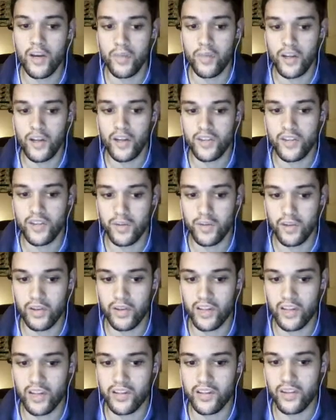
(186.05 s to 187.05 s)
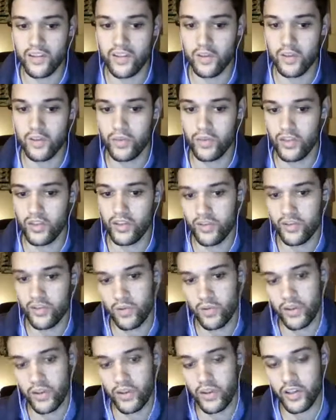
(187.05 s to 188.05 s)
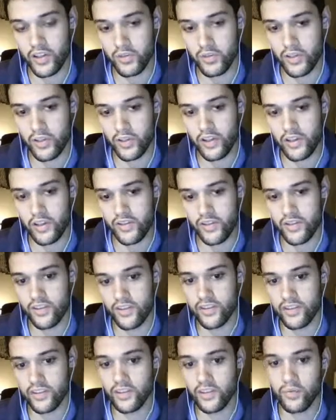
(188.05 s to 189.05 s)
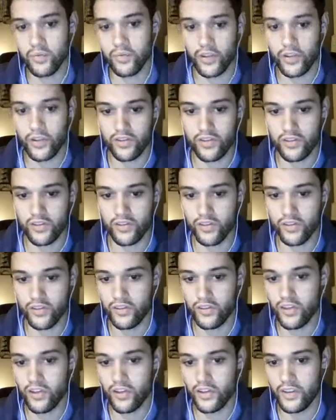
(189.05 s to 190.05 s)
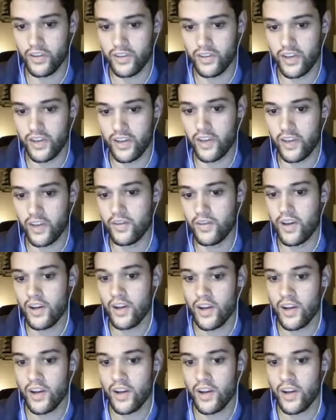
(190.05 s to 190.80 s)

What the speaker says: but he's going to be your last guy on your push, while your other players are going to push through on this side